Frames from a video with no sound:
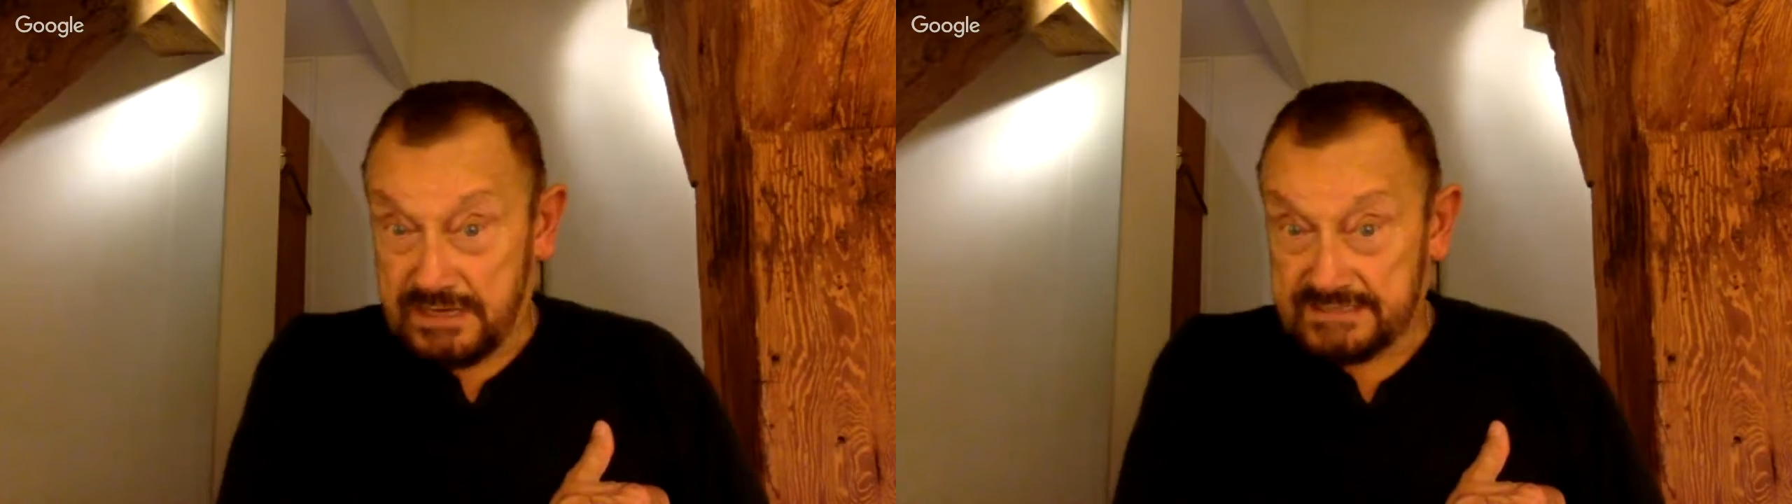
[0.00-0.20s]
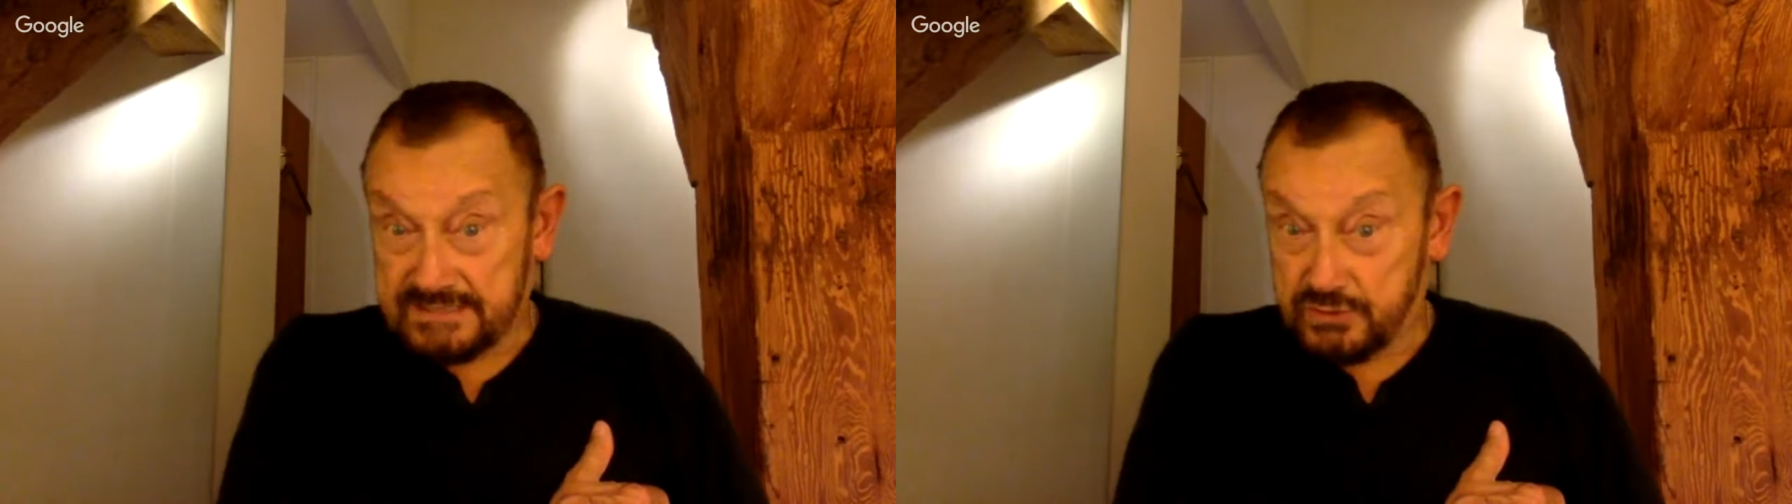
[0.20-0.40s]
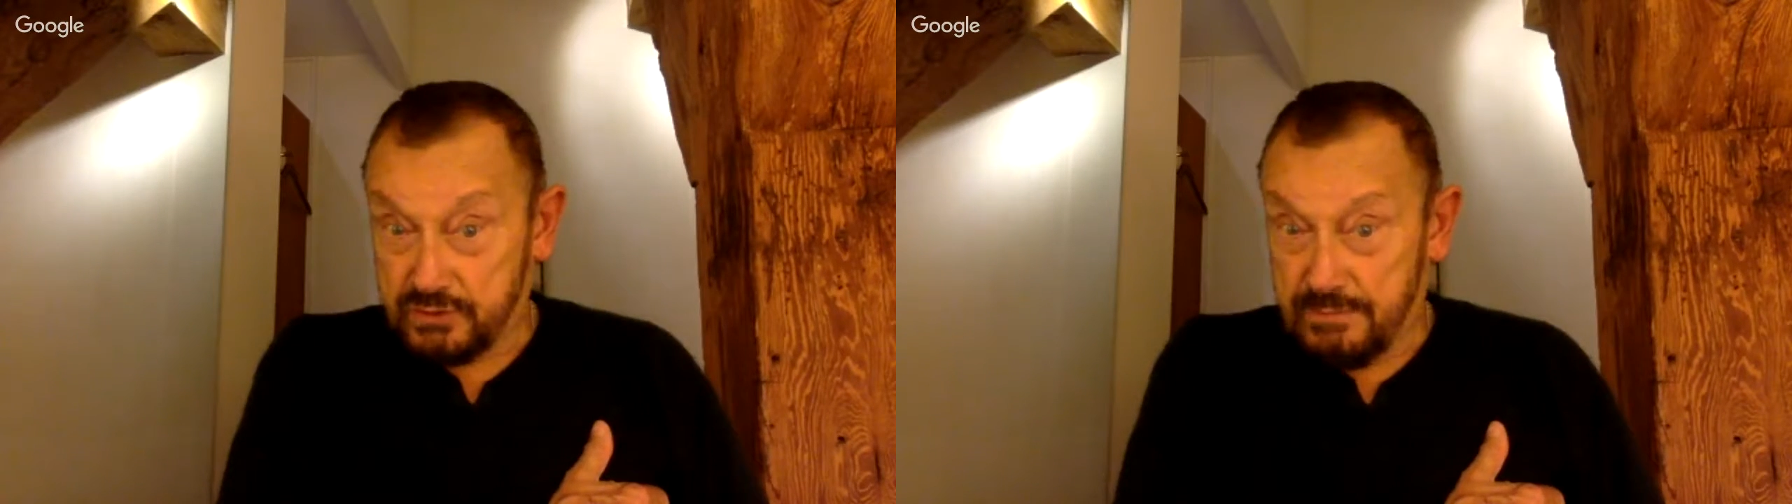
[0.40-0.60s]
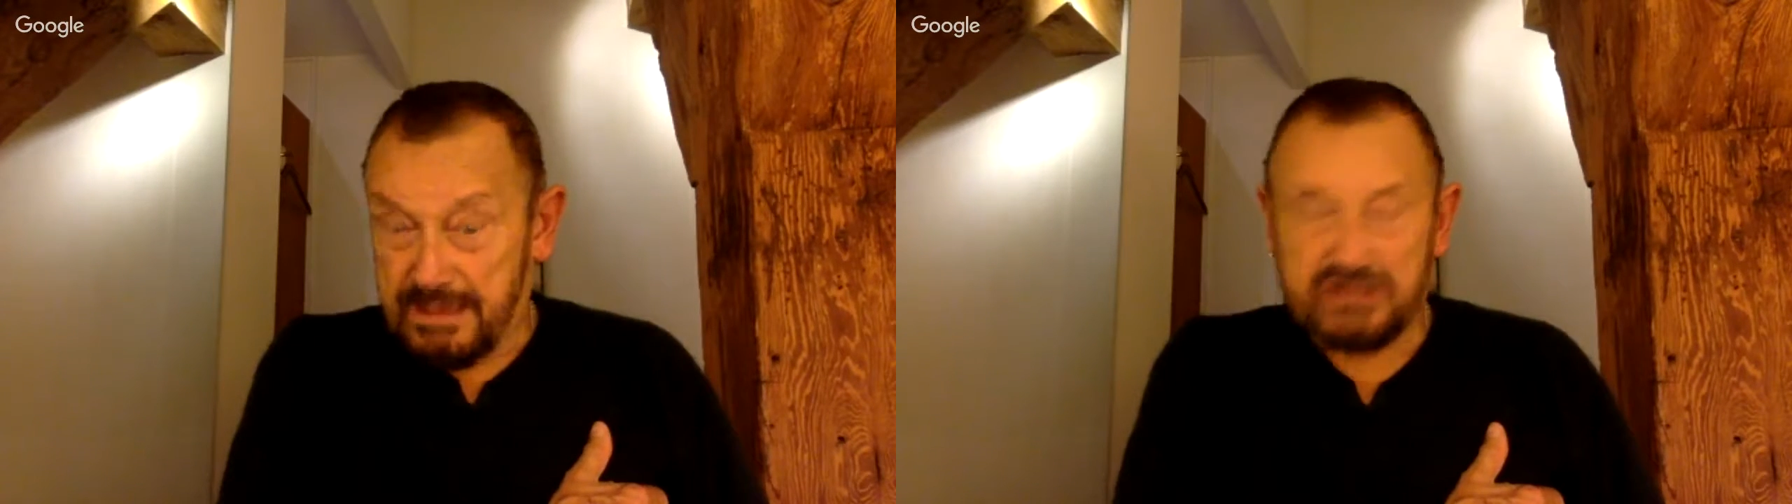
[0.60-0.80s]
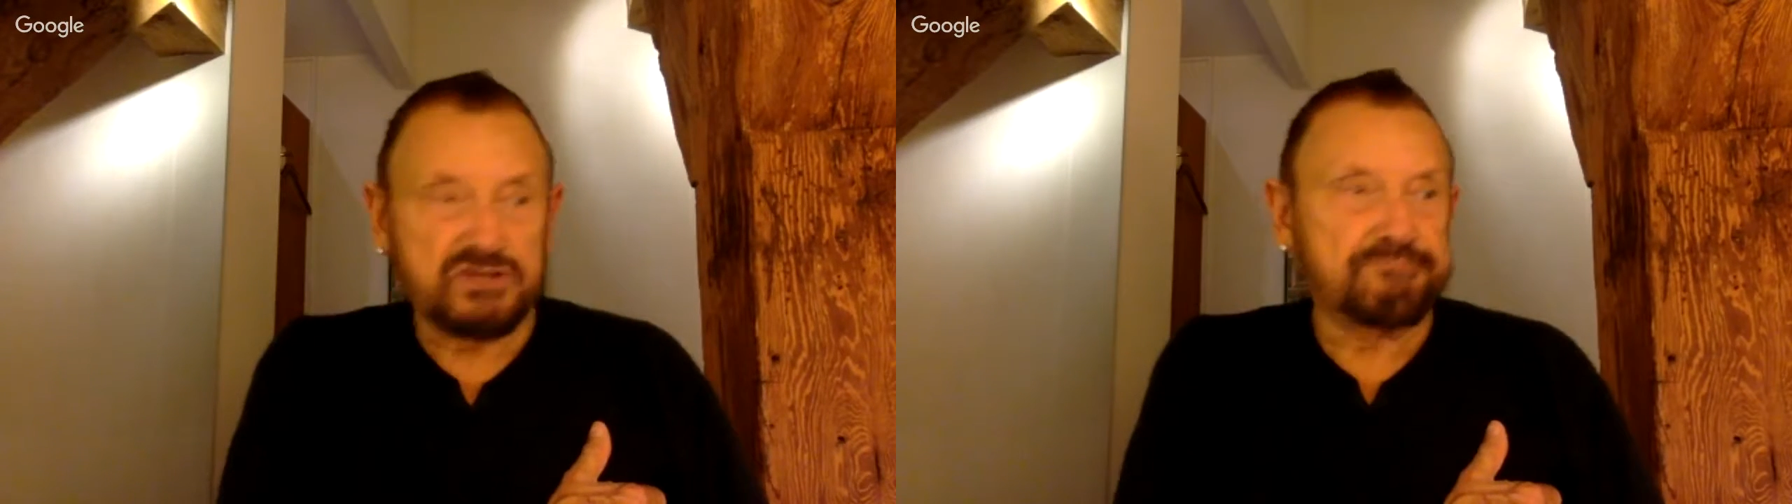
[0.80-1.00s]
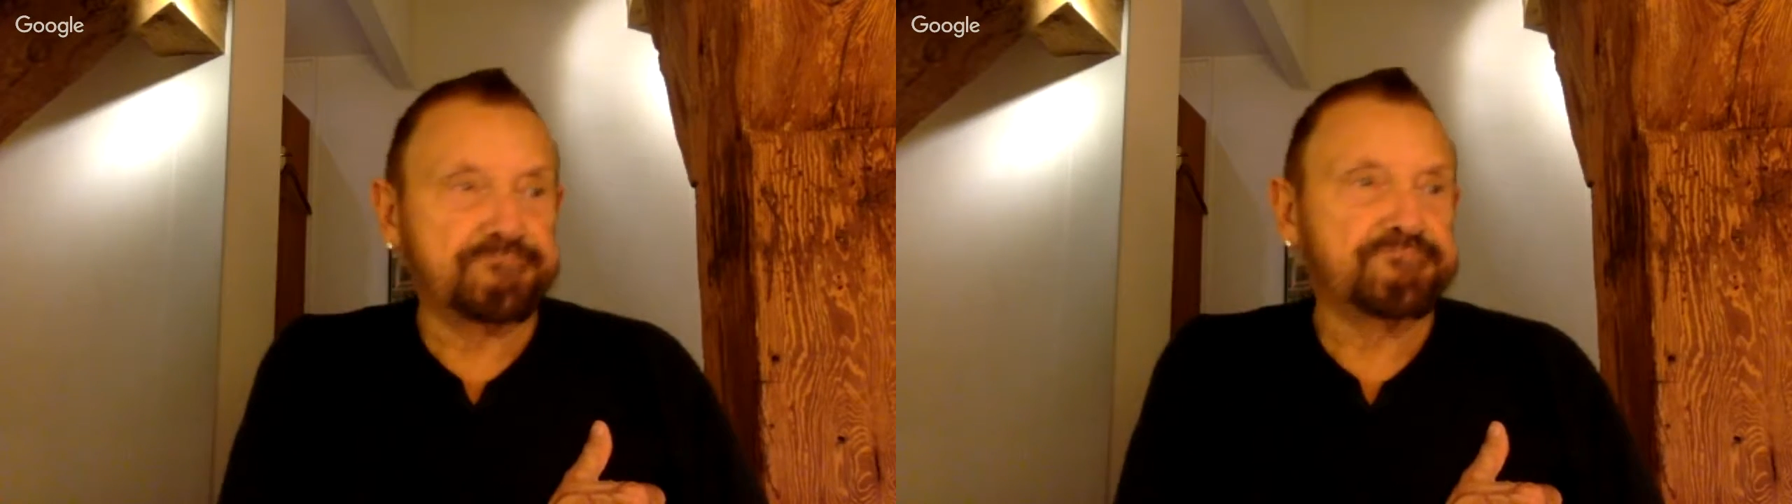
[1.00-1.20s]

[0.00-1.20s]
eyes, as you can imagine.